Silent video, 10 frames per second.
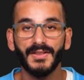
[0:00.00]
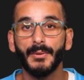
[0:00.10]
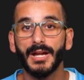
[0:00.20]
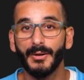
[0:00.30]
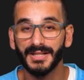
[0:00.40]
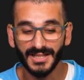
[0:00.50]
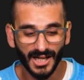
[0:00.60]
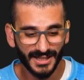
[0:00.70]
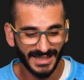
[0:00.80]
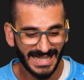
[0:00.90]
There we go, it's
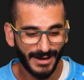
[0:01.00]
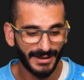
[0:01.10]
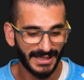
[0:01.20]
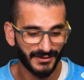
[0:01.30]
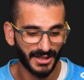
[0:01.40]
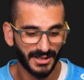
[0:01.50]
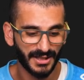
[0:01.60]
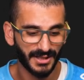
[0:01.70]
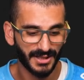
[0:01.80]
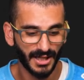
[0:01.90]
done. And now it gives us
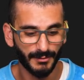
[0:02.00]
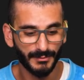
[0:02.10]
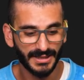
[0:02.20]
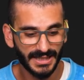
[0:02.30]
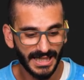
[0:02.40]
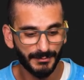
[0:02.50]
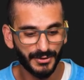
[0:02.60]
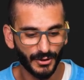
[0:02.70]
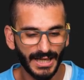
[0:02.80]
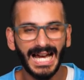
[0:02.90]
some
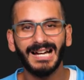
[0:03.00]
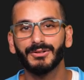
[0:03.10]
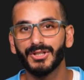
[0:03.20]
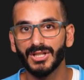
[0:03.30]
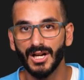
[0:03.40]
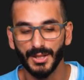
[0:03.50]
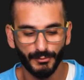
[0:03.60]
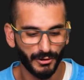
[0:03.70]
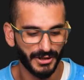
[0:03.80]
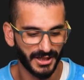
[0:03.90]
tips on how to start the
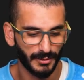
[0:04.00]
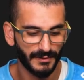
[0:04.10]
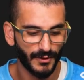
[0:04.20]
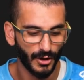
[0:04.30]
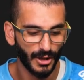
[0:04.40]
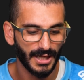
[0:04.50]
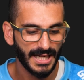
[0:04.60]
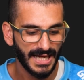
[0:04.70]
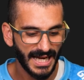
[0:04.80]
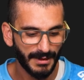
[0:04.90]
project. So we've got
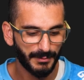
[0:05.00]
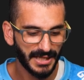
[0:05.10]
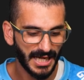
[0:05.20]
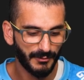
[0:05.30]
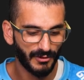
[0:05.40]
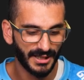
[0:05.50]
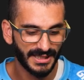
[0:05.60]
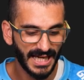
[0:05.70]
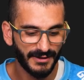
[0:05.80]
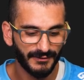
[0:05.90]
npm run
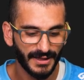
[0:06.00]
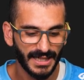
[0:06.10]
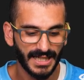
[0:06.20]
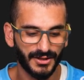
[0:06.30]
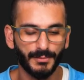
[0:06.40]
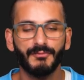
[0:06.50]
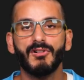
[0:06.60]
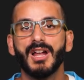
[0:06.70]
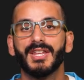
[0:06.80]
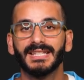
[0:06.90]
dev to
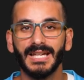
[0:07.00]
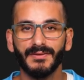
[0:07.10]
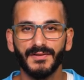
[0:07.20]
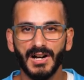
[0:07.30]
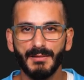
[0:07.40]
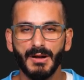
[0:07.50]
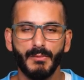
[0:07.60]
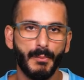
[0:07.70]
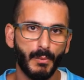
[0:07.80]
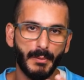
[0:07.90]
run the dev environment.
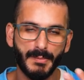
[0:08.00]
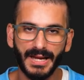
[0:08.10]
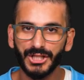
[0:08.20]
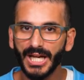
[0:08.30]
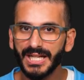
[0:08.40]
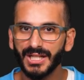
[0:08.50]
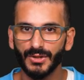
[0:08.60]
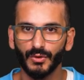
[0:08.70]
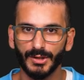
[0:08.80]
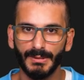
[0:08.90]
And when we make changes,
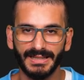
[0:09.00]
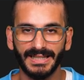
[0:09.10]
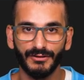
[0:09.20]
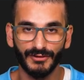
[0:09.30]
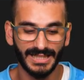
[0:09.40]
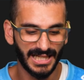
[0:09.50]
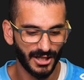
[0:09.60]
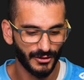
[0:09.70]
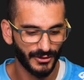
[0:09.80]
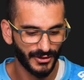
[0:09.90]
it automatically
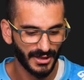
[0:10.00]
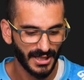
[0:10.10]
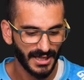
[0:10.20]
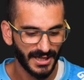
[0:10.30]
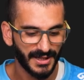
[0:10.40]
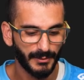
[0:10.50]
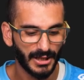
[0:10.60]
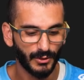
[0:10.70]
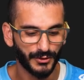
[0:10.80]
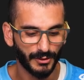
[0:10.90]
reloads. Then we can
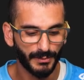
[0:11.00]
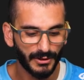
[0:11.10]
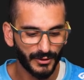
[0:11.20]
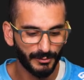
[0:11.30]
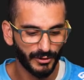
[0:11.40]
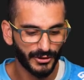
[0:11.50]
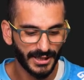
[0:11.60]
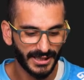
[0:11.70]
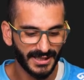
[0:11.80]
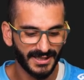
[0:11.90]
also build the
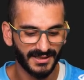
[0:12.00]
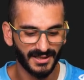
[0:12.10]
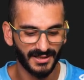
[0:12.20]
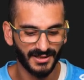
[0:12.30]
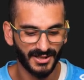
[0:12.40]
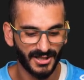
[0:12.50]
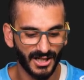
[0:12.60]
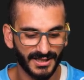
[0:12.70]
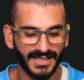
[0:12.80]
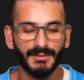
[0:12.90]
project and this is to, to
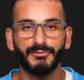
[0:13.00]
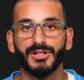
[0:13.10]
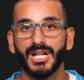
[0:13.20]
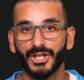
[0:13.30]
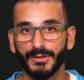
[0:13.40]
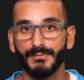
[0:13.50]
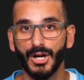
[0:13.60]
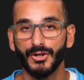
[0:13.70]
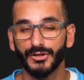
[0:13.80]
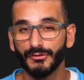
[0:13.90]
start it in production
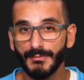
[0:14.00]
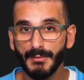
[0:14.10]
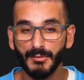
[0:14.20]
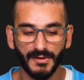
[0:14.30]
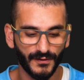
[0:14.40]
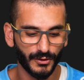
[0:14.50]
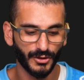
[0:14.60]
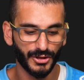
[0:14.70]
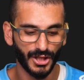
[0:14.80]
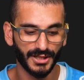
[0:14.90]
mode. So remember, before you
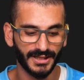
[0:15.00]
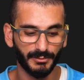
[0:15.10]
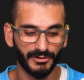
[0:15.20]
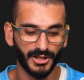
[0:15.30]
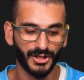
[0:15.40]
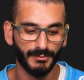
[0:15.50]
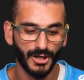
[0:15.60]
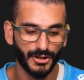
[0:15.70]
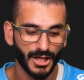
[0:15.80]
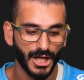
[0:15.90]
start it in production
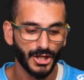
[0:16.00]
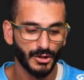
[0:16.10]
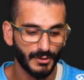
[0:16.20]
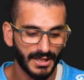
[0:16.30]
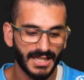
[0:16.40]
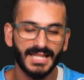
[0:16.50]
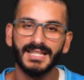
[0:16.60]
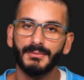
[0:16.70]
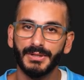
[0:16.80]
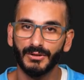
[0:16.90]
mode, you need
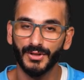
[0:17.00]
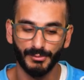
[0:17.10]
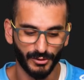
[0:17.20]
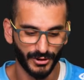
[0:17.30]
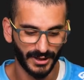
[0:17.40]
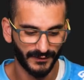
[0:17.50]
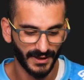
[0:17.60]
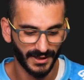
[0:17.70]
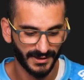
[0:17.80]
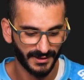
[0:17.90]
to build the project
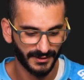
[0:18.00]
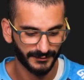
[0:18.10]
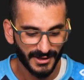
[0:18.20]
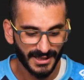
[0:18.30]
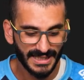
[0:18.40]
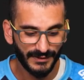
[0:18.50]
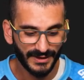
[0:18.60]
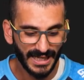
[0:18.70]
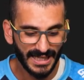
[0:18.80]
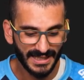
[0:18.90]
first. So let's
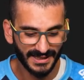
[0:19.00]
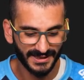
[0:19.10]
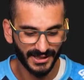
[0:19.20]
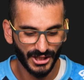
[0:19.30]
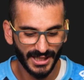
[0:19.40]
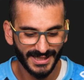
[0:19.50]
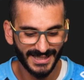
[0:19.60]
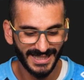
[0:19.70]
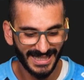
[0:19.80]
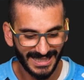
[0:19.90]
navigate as it
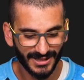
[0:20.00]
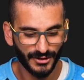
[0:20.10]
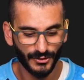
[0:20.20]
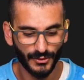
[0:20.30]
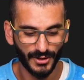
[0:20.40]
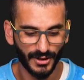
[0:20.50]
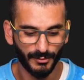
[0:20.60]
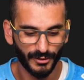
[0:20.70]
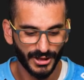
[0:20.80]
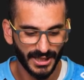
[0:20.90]
suggests into the
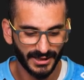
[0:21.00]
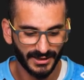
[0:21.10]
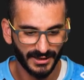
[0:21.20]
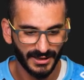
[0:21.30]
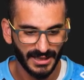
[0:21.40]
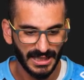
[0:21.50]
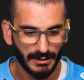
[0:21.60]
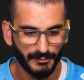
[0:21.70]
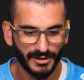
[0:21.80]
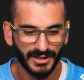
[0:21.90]
project
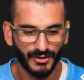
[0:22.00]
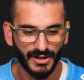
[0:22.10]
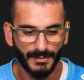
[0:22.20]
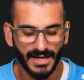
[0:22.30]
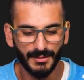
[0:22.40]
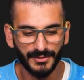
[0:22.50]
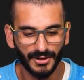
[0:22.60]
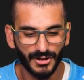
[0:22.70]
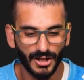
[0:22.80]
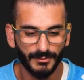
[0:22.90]
and bring this right back up to the
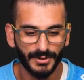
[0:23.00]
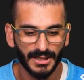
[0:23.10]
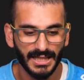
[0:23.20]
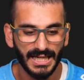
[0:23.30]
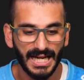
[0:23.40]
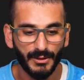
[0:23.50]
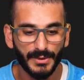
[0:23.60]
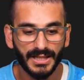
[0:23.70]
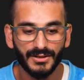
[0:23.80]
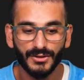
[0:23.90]
top. And
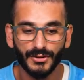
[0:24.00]
we can